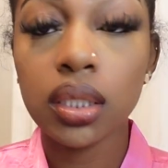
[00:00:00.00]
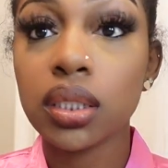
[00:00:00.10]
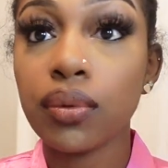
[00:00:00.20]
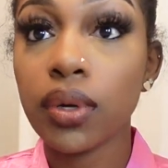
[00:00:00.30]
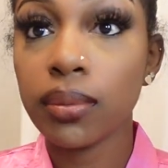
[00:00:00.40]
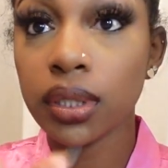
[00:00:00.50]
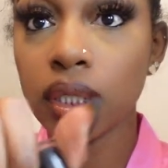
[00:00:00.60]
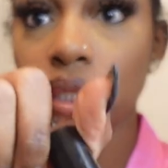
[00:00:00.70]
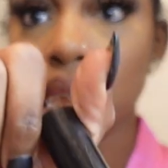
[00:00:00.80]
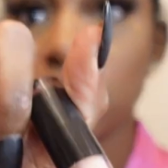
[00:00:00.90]
So what I'm
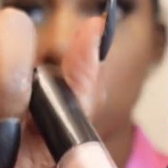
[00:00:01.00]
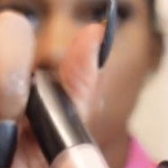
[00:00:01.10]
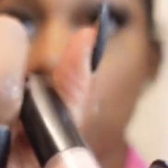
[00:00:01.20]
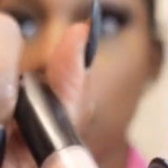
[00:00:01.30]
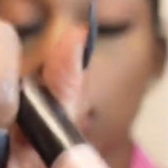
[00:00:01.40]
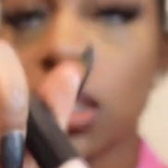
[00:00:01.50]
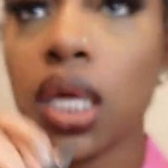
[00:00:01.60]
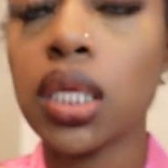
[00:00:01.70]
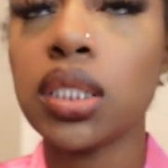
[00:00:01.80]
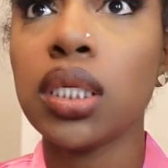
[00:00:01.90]
gonna do is I'm gonna
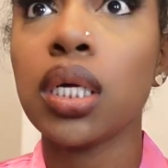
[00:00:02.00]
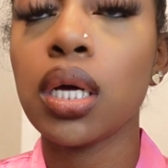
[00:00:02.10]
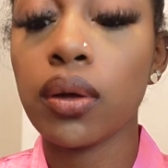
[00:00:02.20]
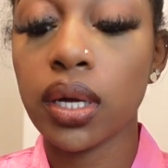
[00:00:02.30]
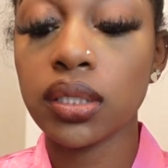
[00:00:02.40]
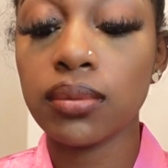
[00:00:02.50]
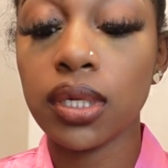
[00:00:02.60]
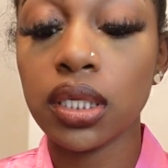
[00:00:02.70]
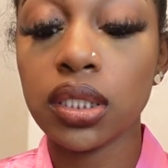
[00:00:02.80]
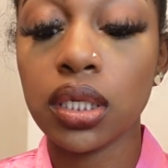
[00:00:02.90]
take T. Nicole
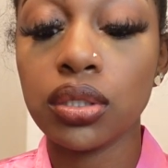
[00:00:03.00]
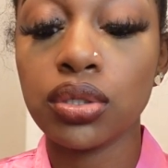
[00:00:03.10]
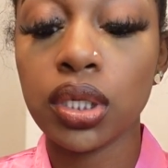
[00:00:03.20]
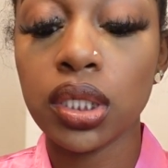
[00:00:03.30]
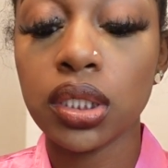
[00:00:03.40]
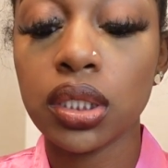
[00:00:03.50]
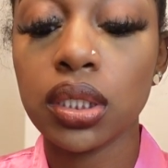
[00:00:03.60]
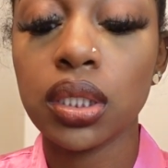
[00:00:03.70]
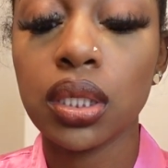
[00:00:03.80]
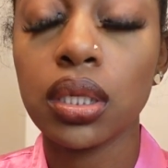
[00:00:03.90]
Cosmetics Undressed
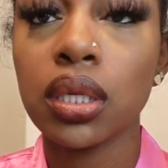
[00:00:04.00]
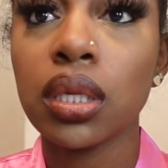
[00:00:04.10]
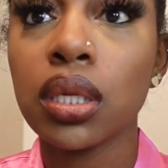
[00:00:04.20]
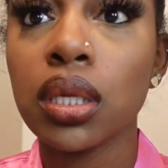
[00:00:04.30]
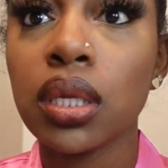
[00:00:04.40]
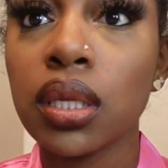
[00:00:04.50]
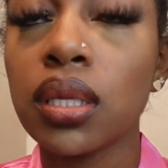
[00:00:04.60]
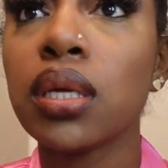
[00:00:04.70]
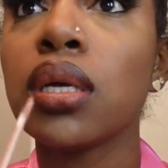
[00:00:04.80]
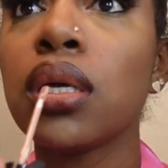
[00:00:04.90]

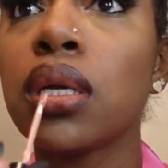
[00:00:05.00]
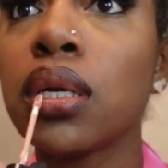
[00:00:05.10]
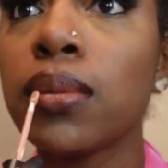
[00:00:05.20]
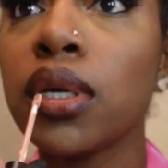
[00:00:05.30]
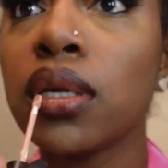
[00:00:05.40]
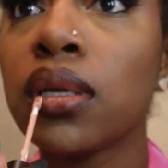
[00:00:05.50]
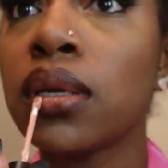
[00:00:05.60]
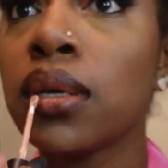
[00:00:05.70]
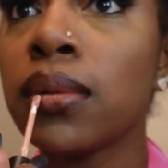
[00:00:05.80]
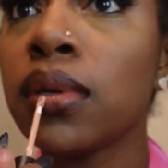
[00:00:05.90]
and I'm gonna
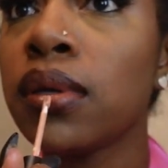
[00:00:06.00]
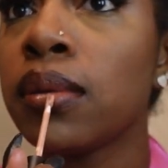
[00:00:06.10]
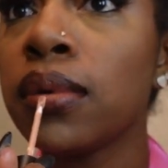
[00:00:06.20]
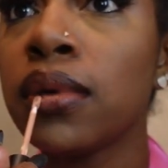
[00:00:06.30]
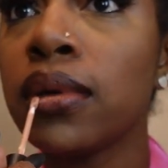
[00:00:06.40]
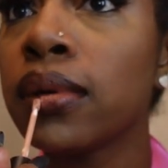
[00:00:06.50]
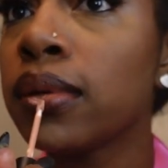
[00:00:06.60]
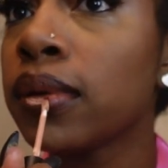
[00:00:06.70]
dab it in the middle.